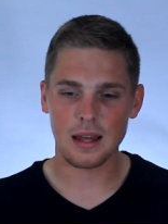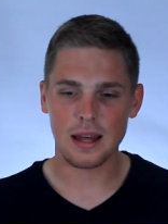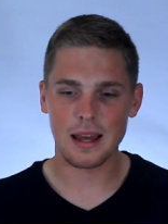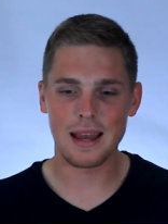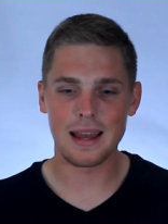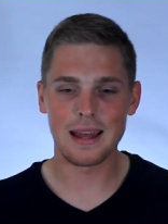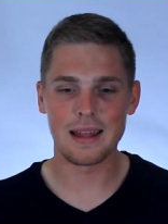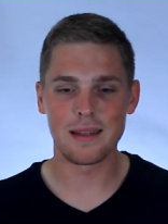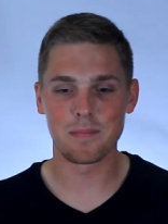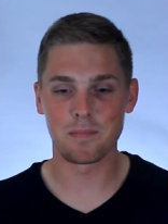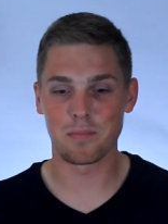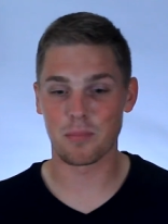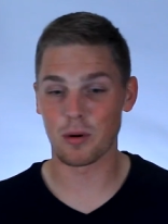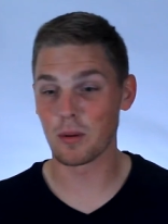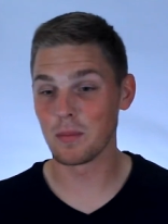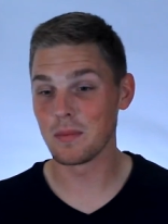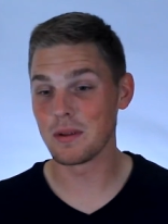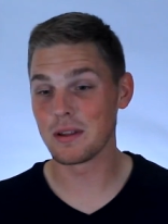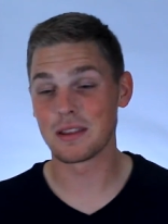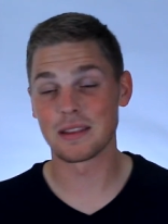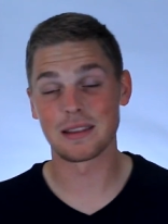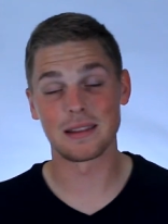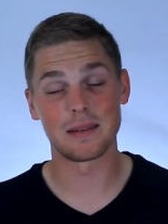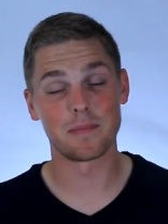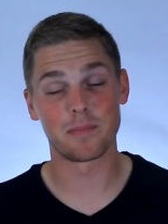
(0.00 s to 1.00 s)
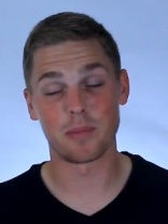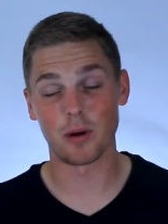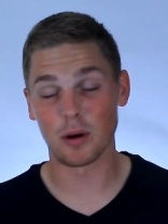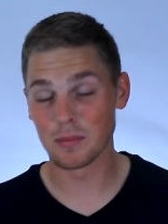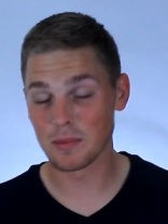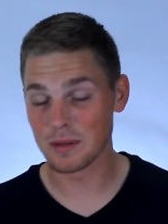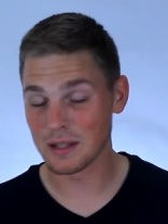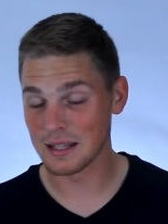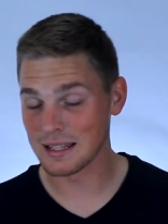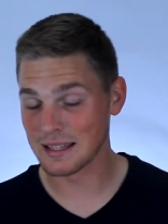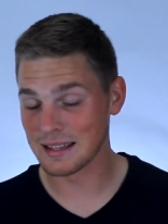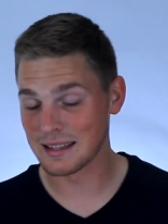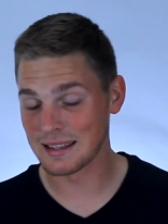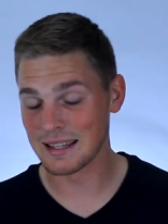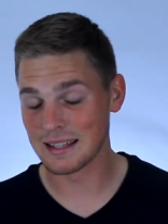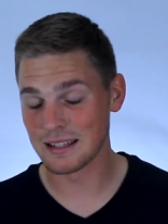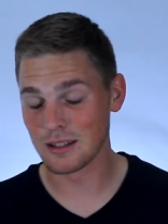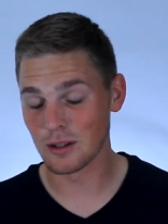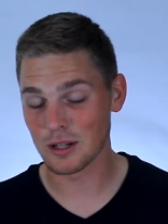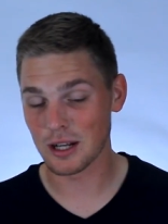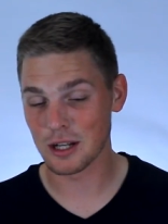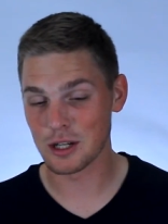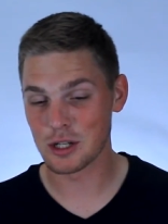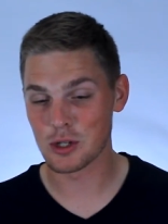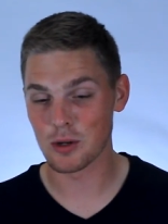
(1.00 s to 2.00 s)
And probably they
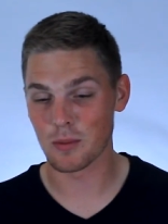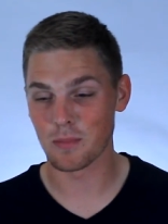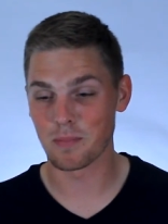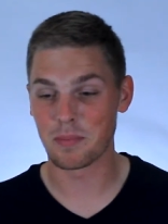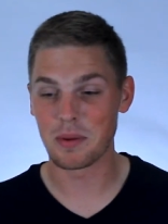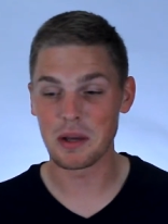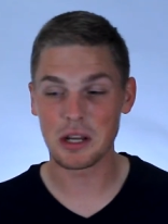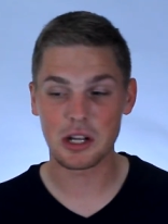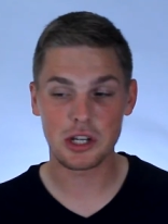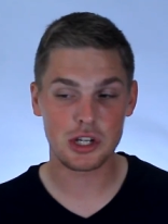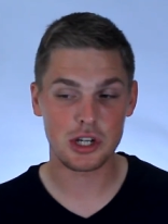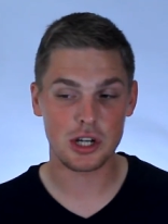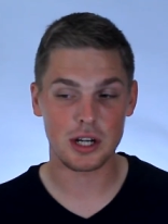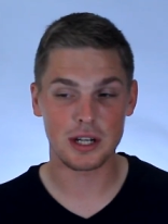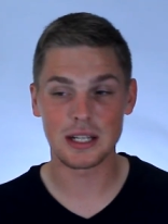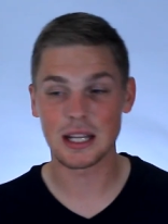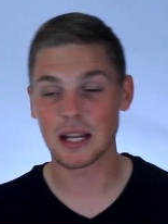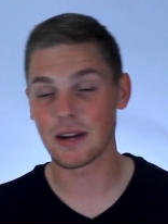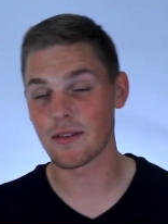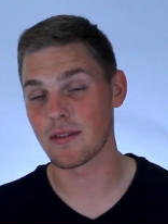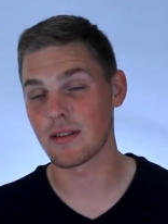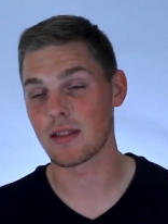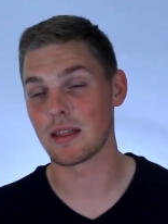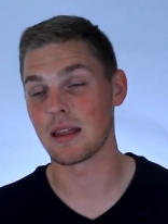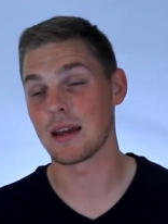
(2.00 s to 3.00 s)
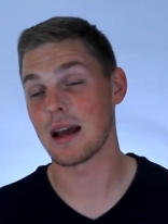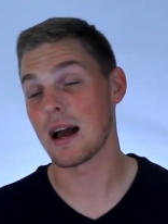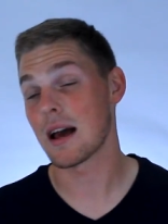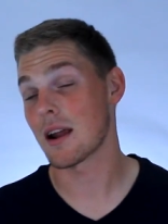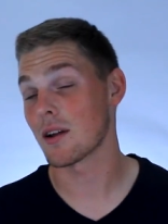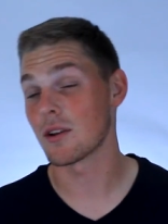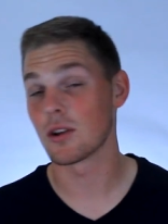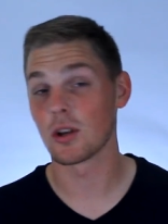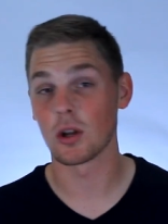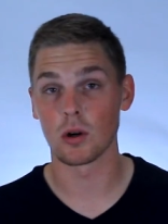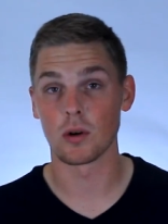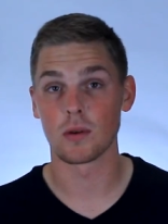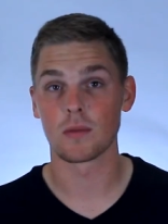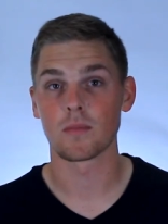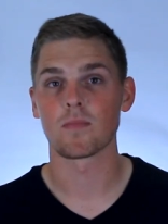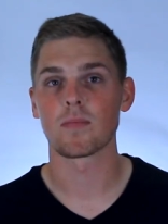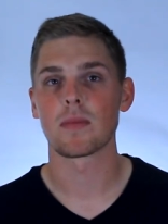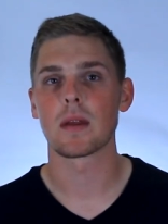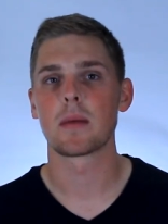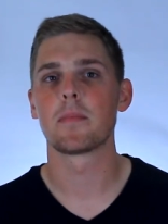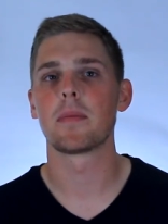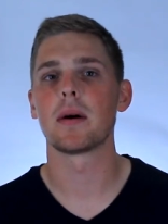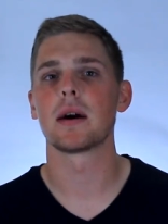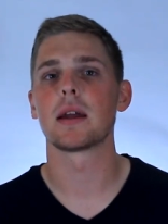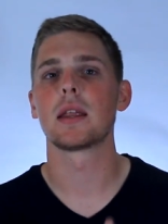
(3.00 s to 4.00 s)
look at your picture and everything, I don't know.
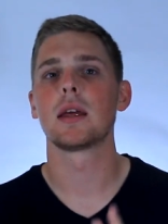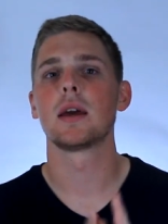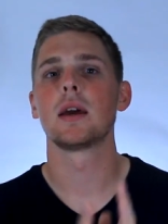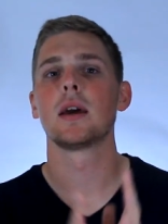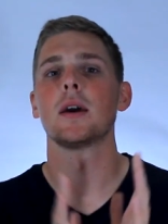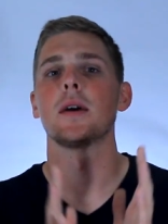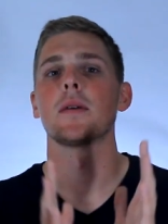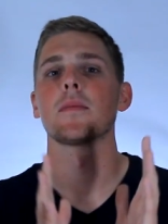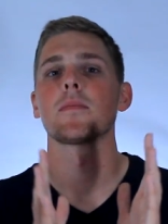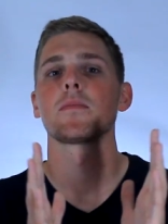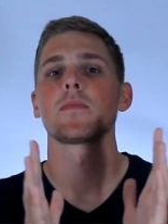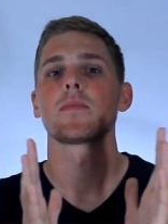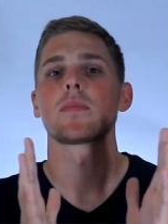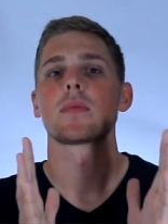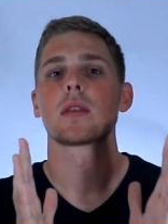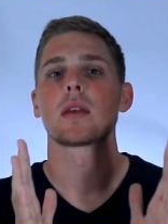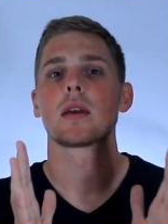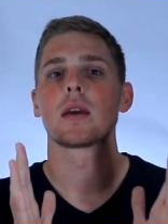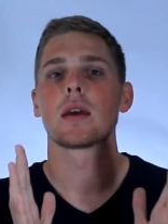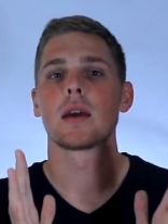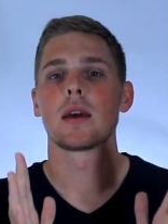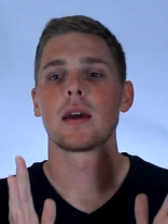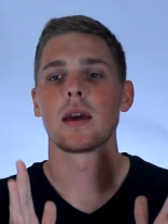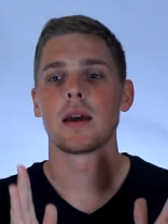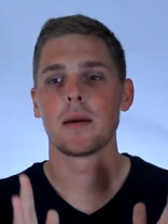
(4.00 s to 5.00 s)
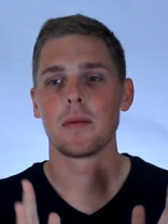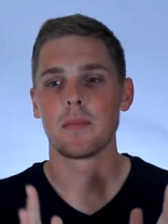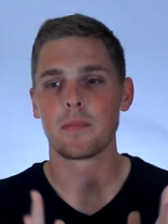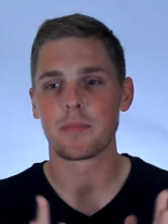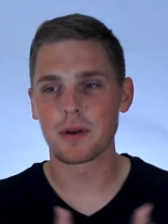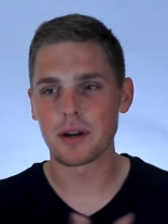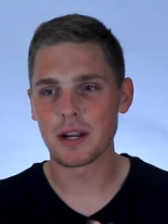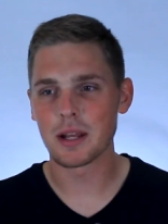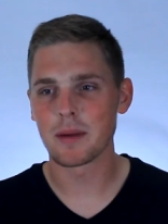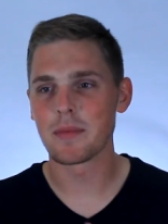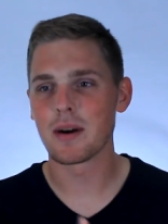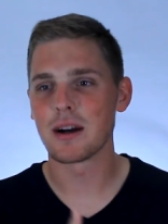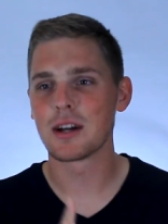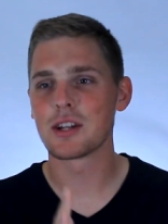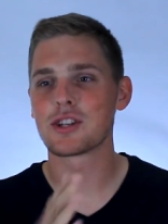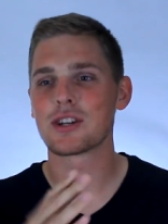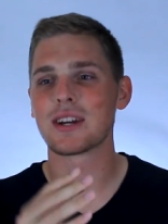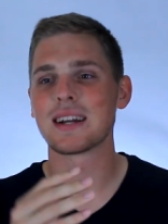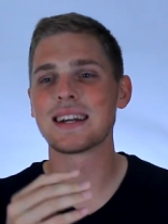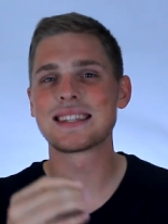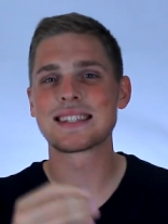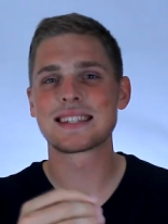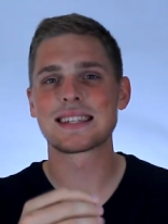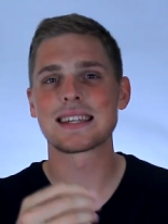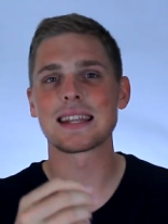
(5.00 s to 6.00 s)
But pretty
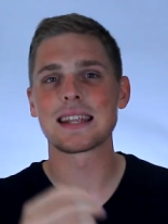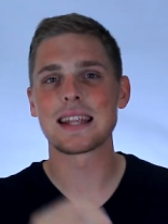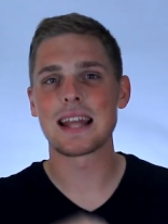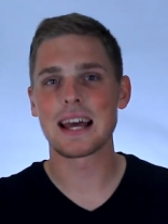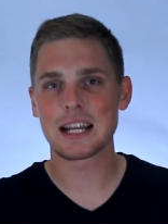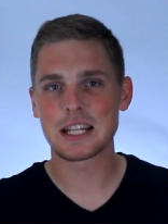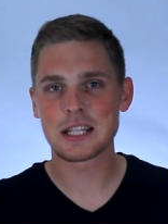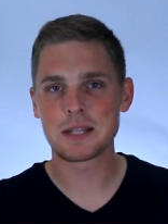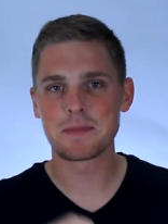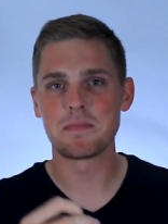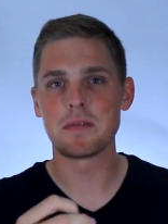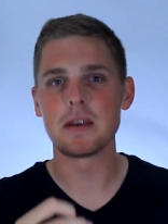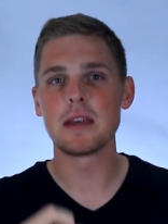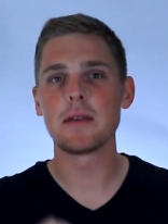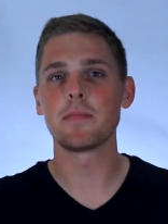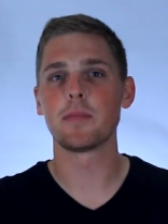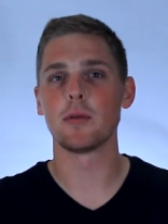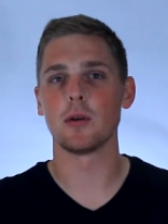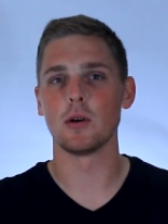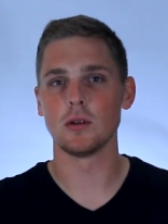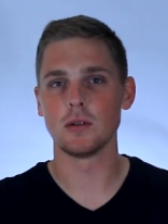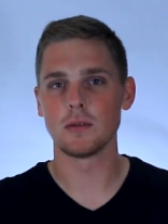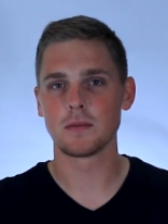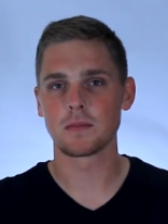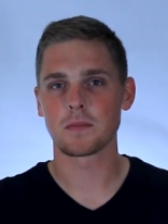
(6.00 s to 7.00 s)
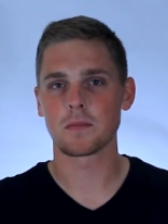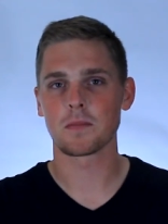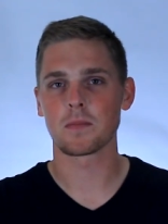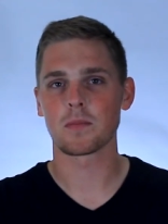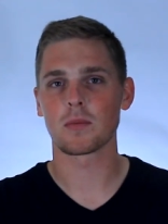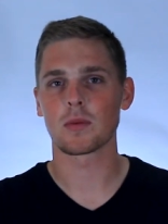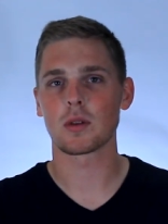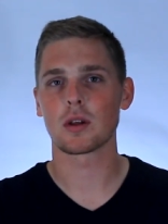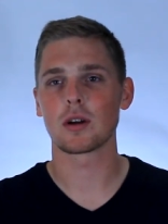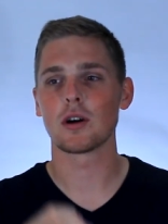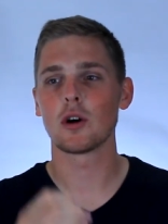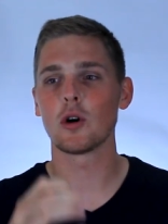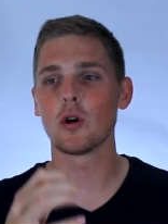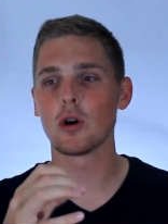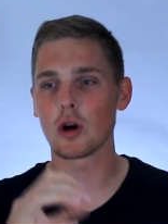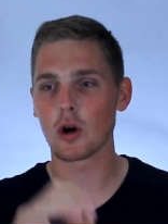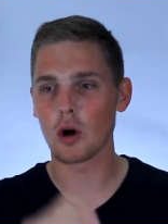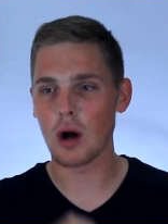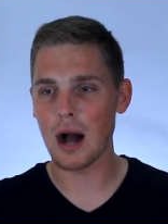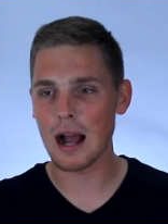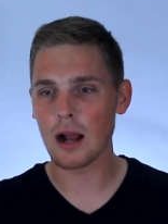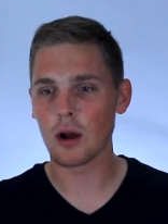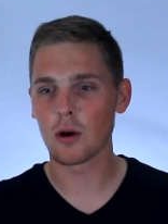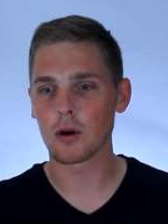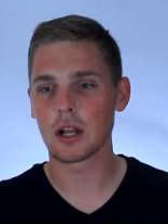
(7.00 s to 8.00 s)
much it selects people
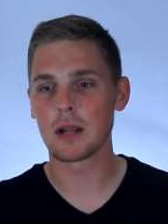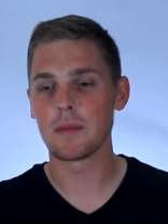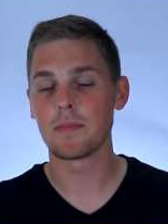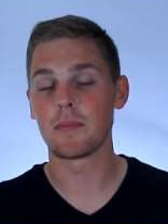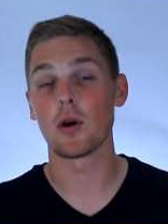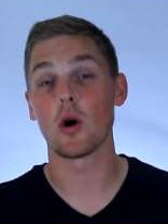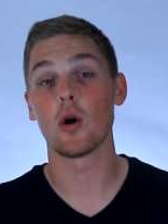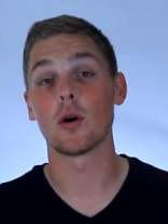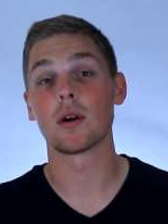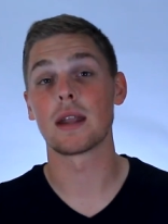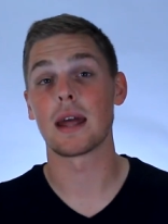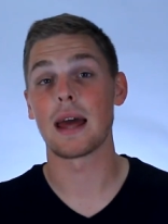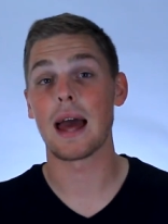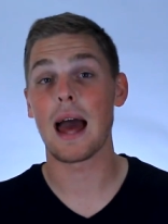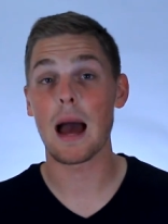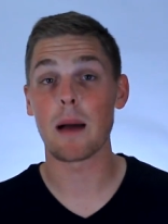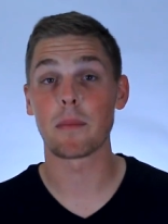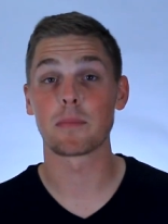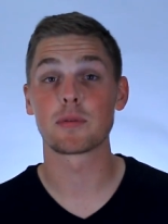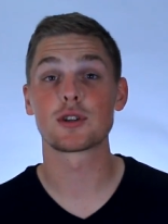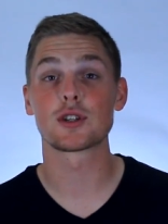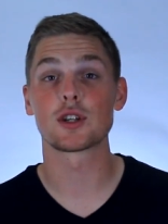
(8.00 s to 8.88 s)
who are going to be on the app.